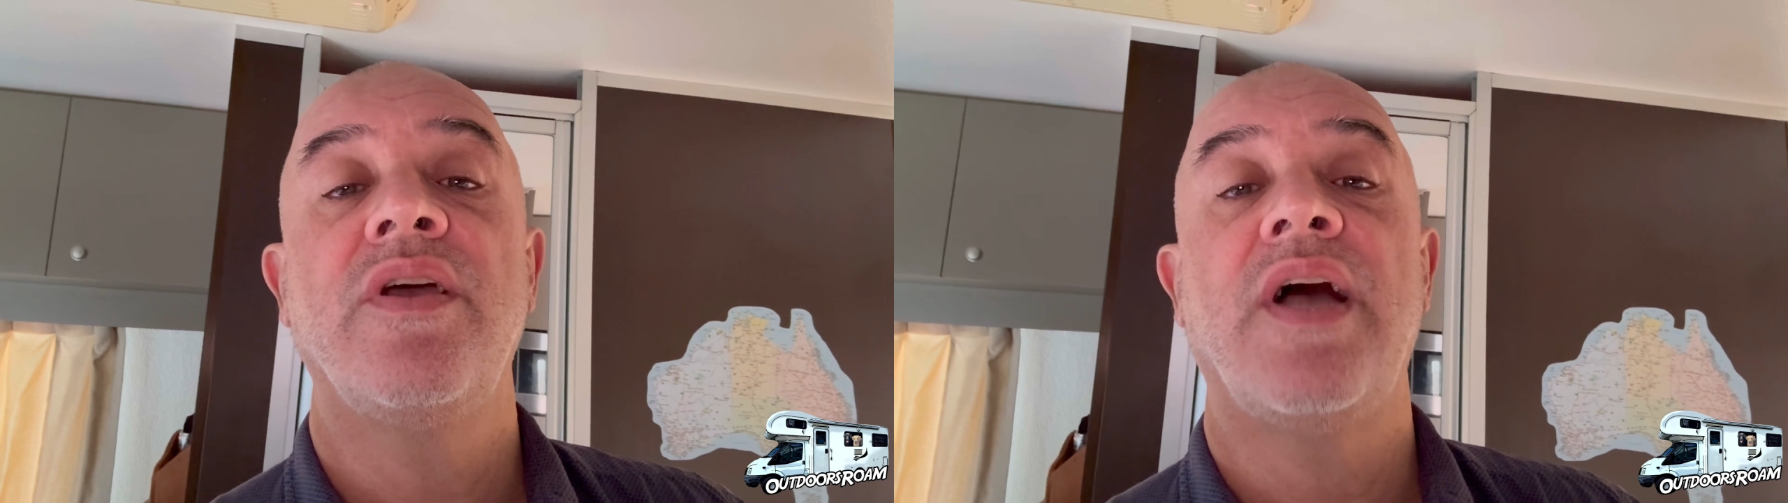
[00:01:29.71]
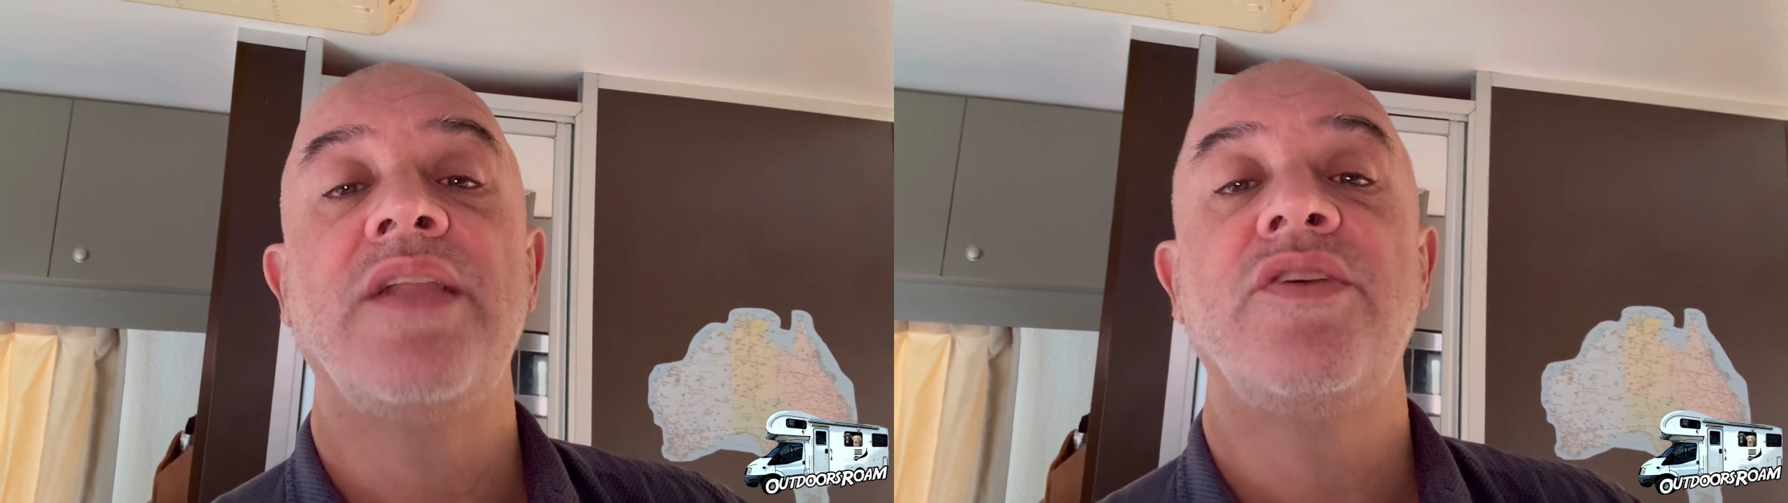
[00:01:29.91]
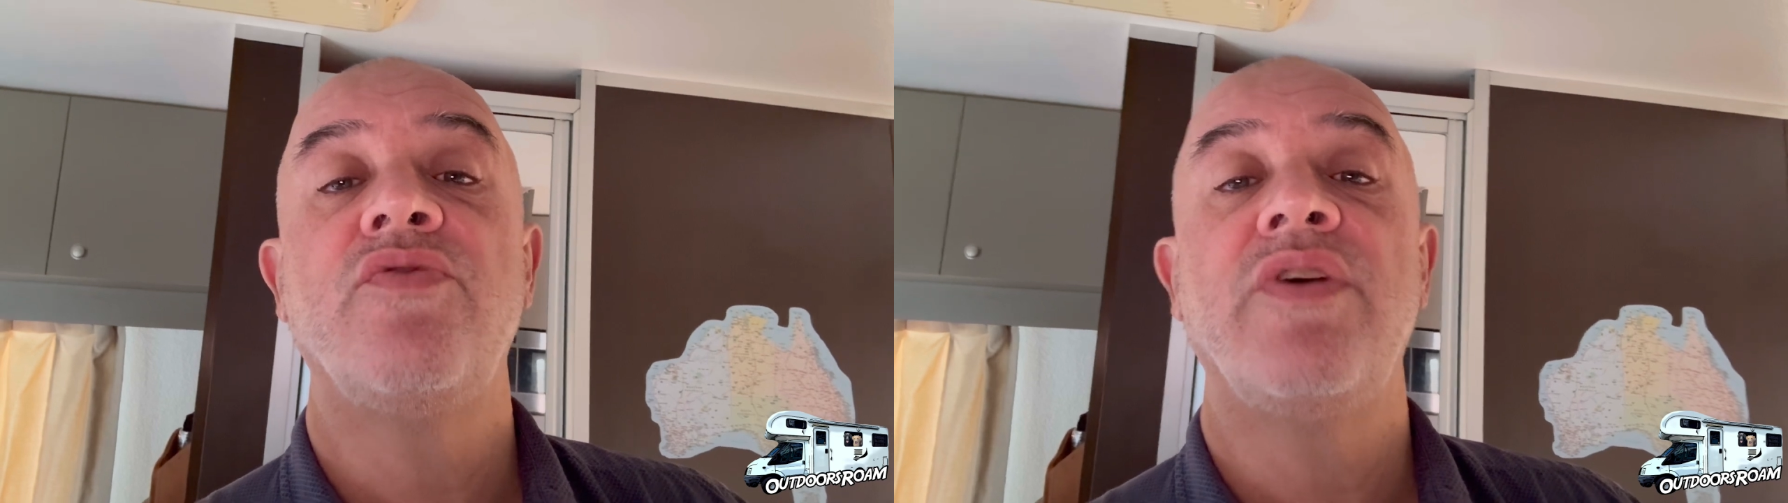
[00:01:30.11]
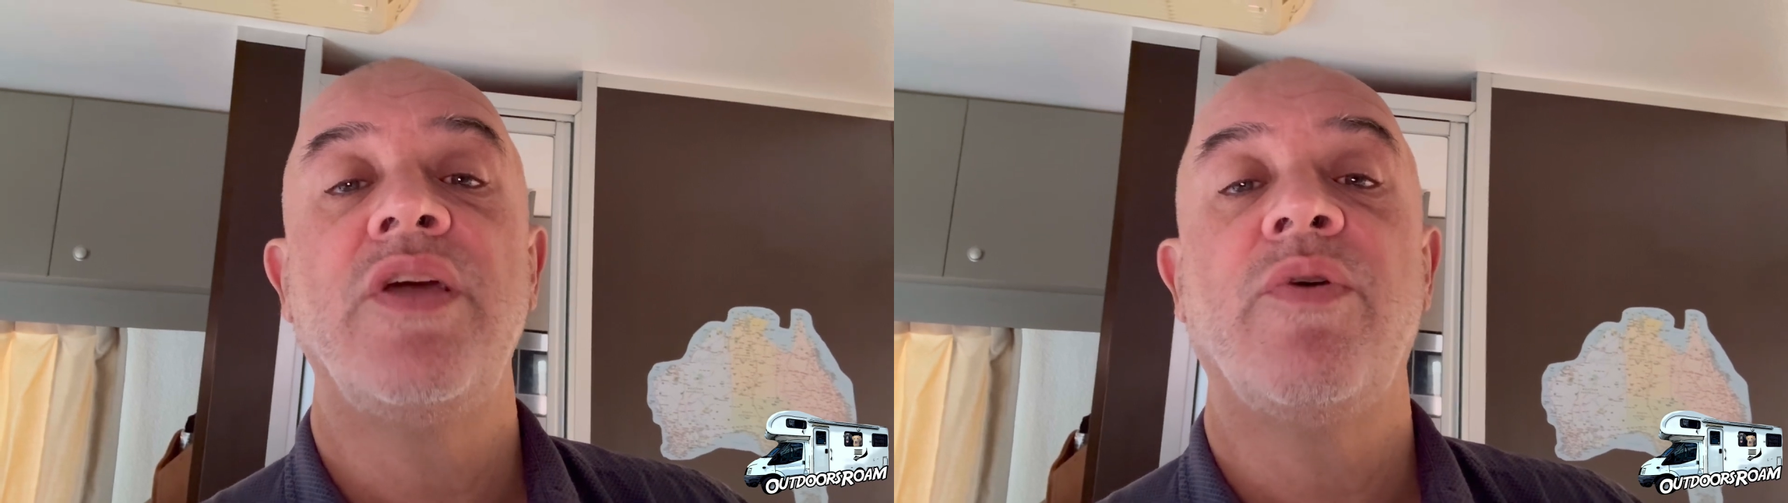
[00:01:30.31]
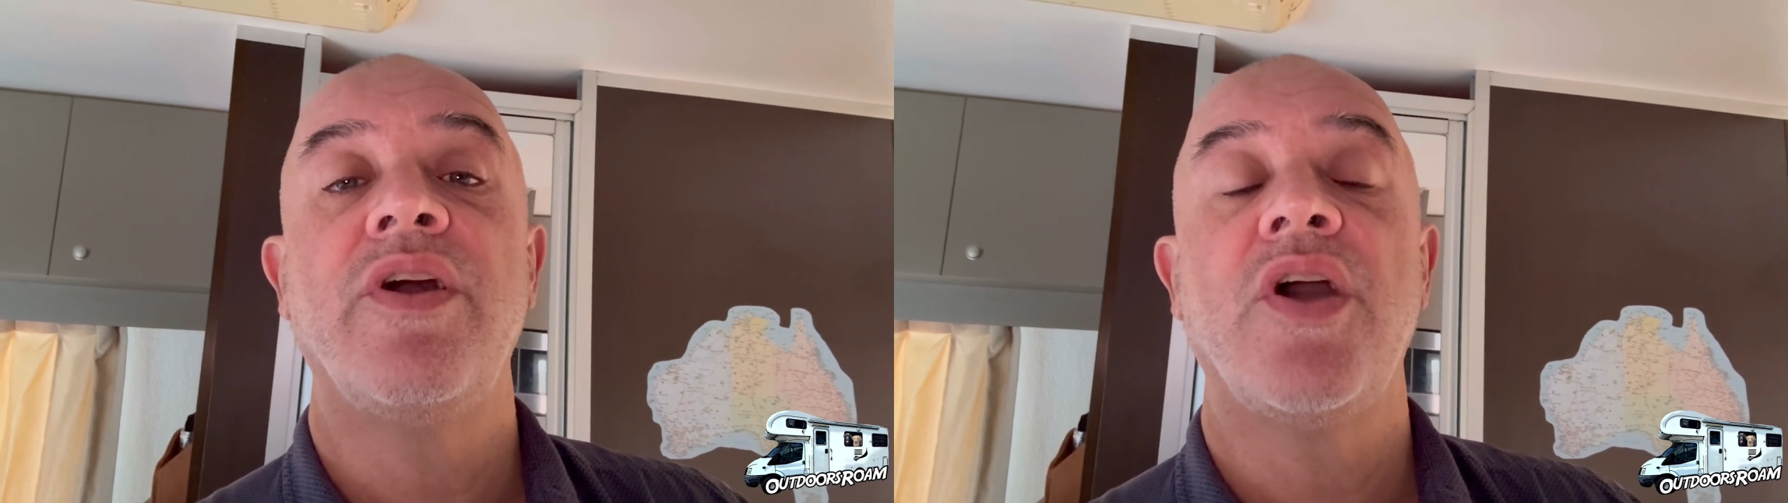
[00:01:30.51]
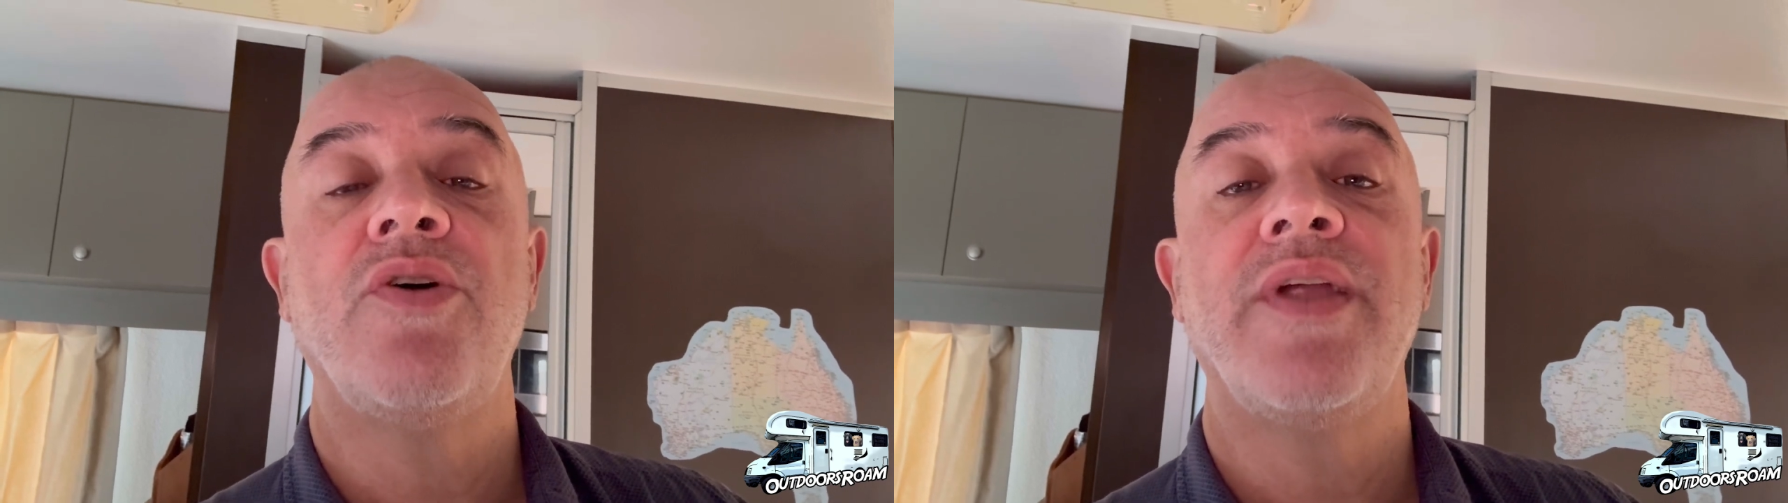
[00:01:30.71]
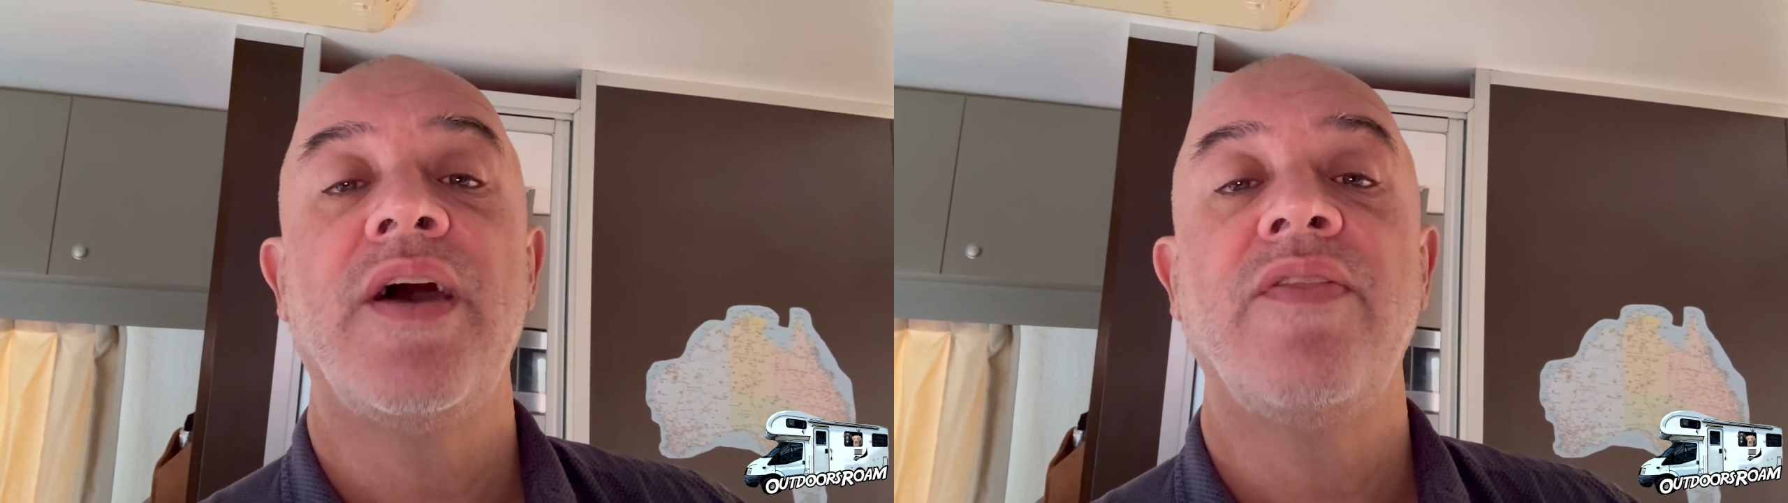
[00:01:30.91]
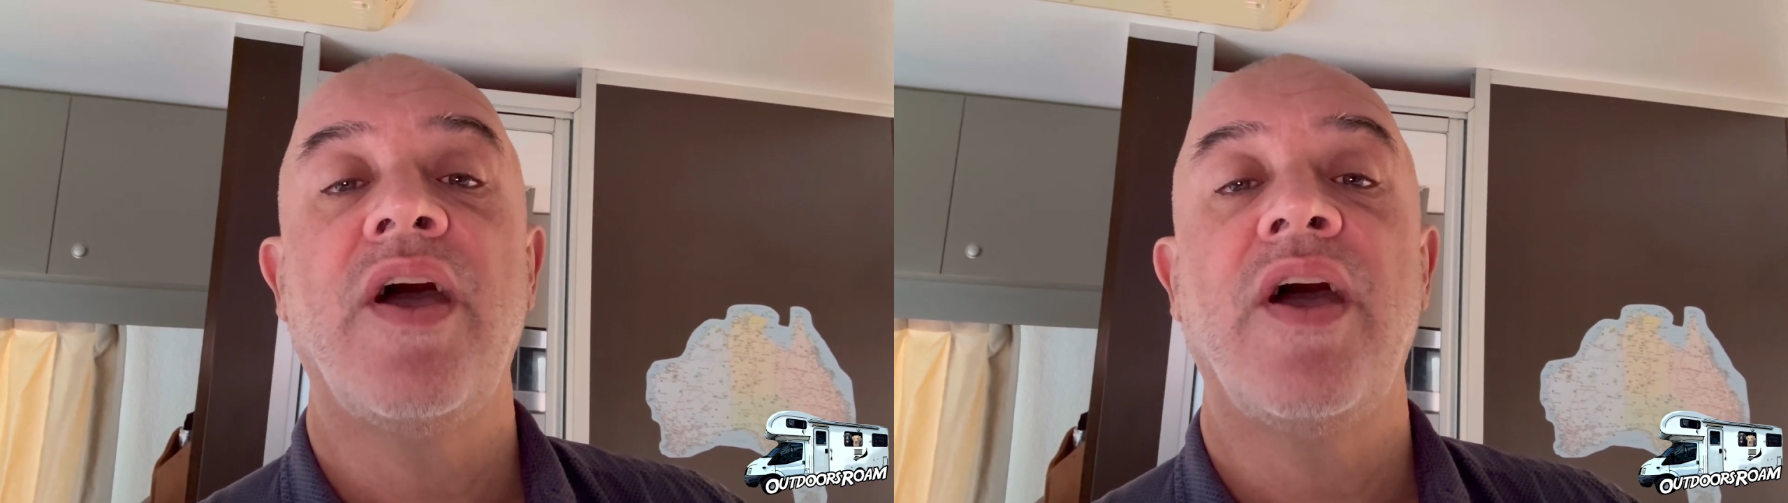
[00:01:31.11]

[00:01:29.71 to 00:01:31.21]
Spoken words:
I didn't really want to go down